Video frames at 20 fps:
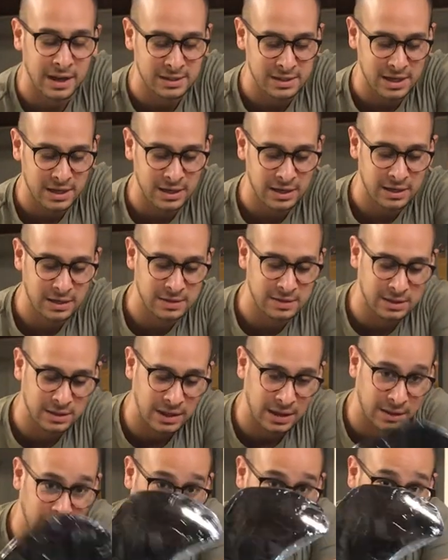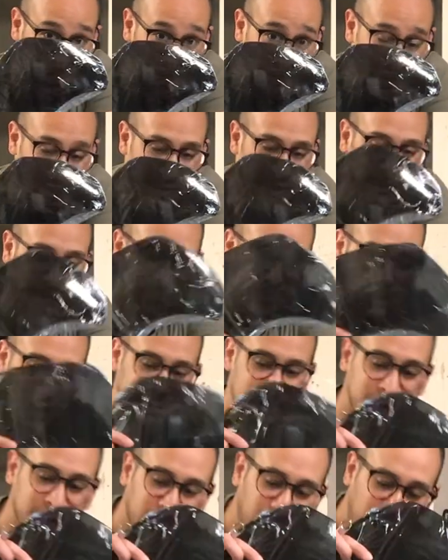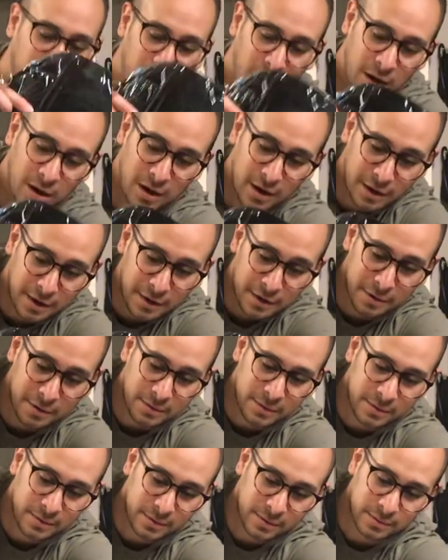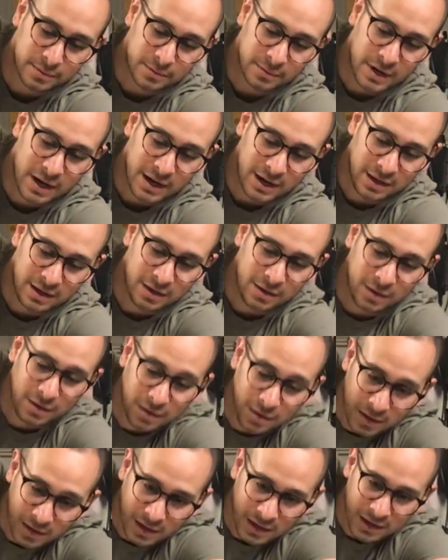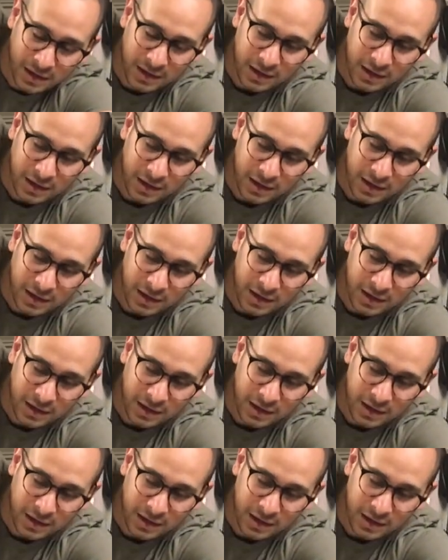So the idea is to get this mounted on right here.